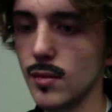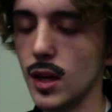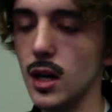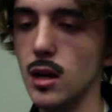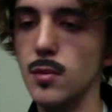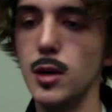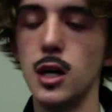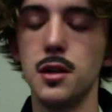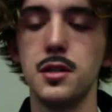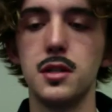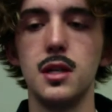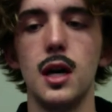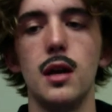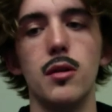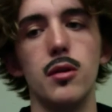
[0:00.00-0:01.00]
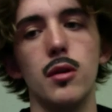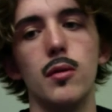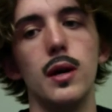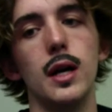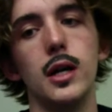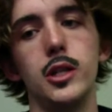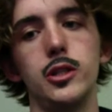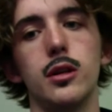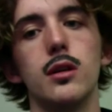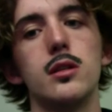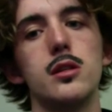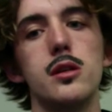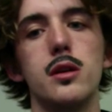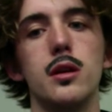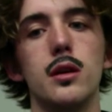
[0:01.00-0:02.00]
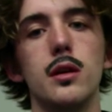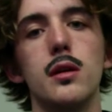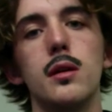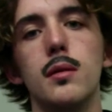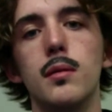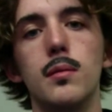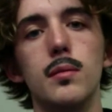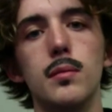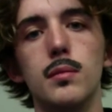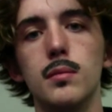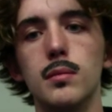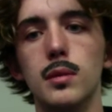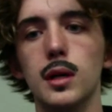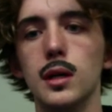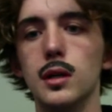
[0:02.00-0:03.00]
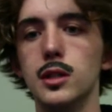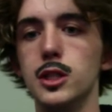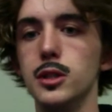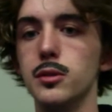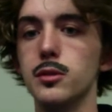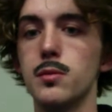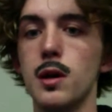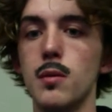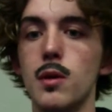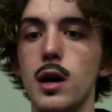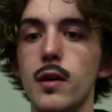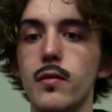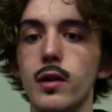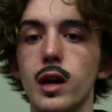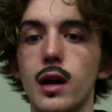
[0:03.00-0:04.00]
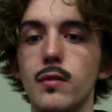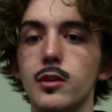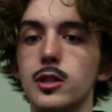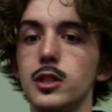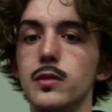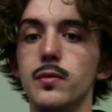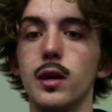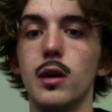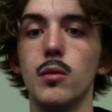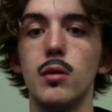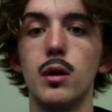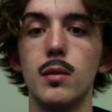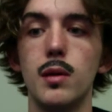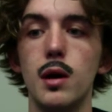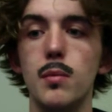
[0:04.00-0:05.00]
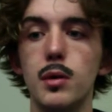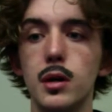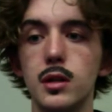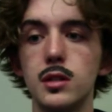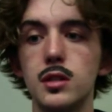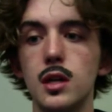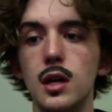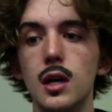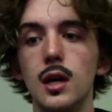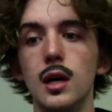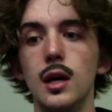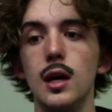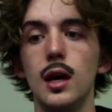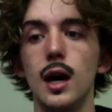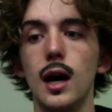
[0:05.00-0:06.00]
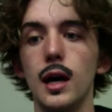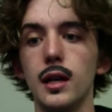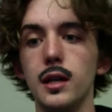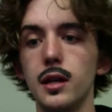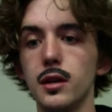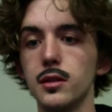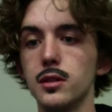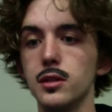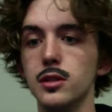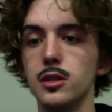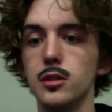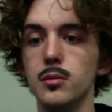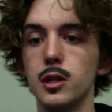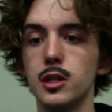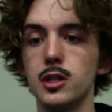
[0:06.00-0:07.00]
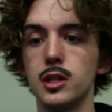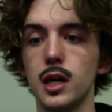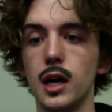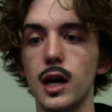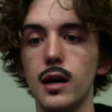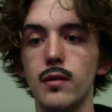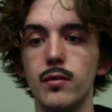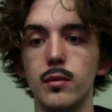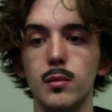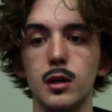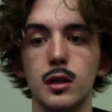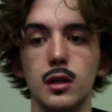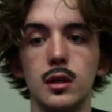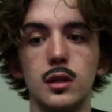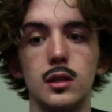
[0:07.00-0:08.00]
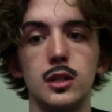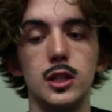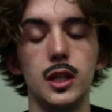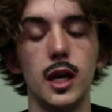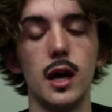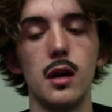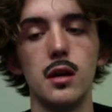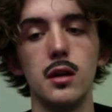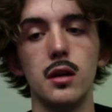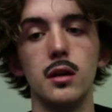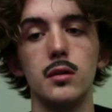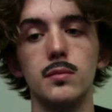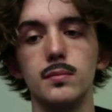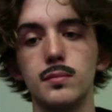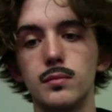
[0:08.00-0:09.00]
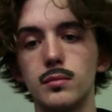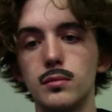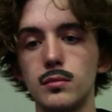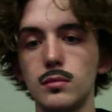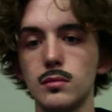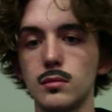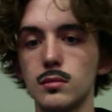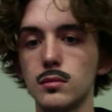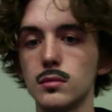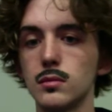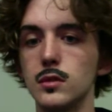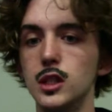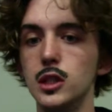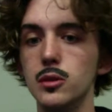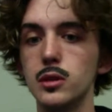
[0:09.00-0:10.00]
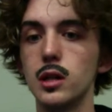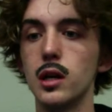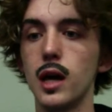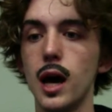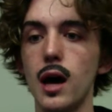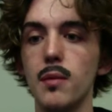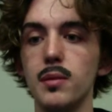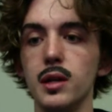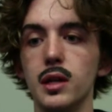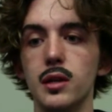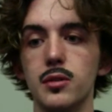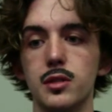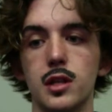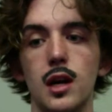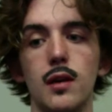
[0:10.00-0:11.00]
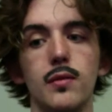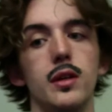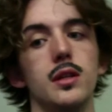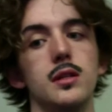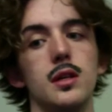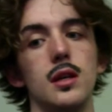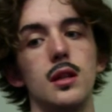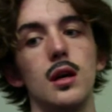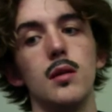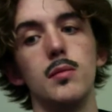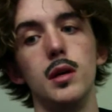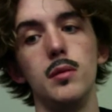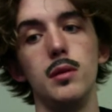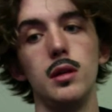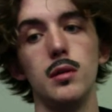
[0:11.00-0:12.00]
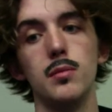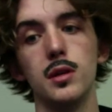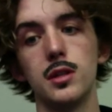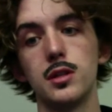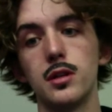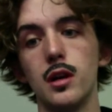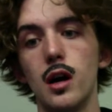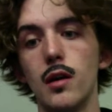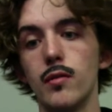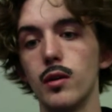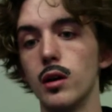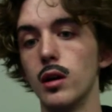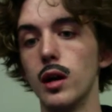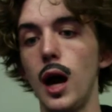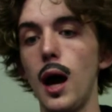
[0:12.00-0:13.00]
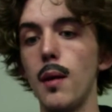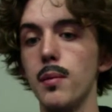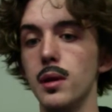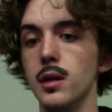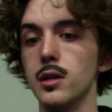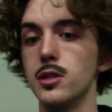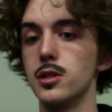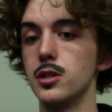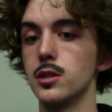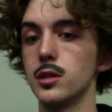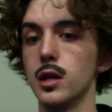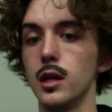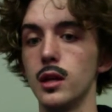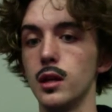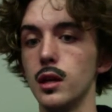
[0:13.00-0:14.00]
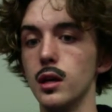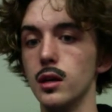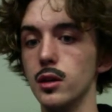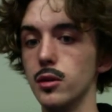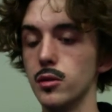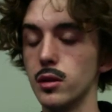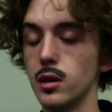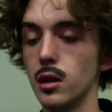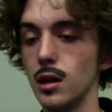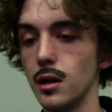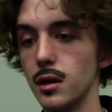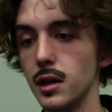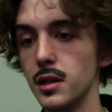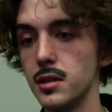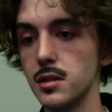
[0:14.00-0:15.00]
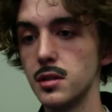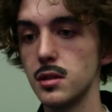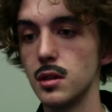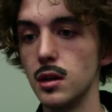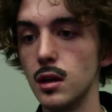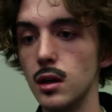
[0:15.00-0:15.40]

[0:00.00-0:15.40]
Honestly, I don't know why I trusted her. But she was my wife, and after she found one of my books, I had guilt and too much to hide from her. She had to know. She was unhappy and it was obvious. I thought maybe the books could offer her happiness just like they do with Clarice.